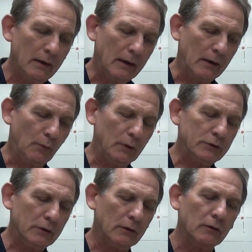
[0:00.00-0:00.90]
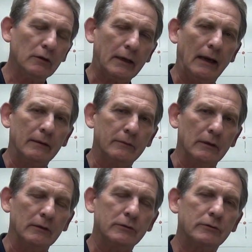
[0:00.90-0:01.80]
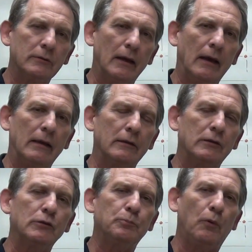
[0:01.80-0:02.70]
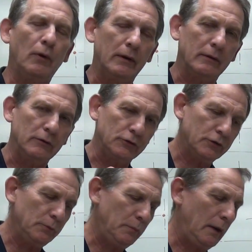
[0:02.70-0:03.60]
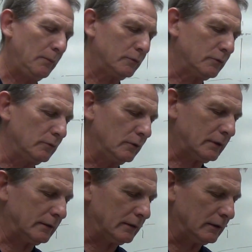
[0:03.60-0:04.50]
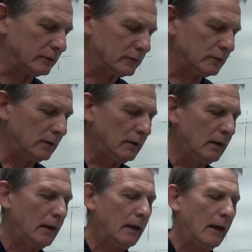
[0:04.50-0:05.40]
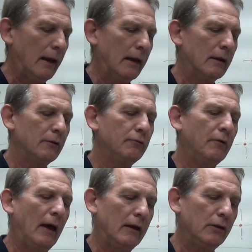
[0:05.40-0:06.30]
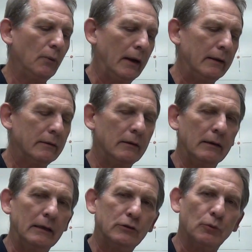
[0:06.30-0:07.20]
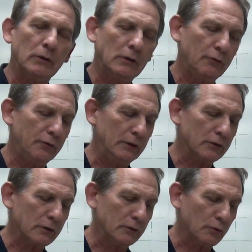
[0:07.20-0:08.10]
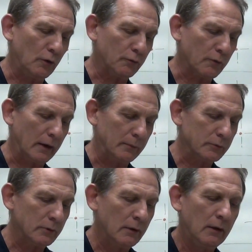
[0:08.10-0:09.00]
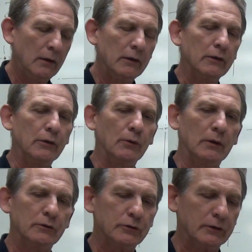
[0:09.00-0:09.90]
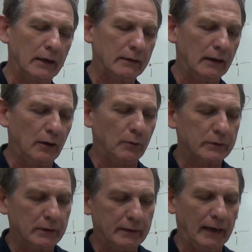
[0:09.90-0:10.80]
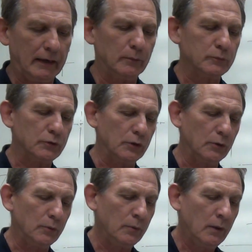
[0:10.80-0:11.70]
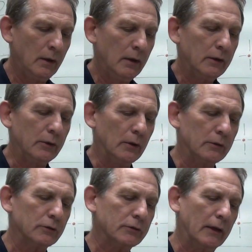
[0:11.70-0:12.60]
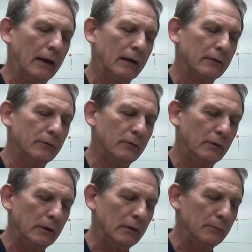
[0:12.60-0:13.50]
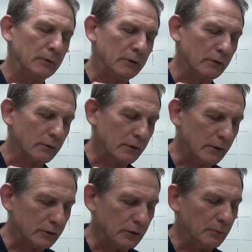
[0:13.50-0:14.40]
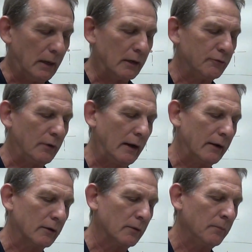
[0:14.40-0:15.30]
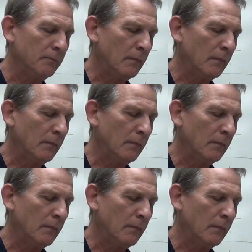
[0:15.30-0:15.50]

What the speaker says: And I want you to look at this, and at this point you should be able to look at this and evaluate each one of the feature control frames. You understand now what the datums do. You understand the material condition modifier,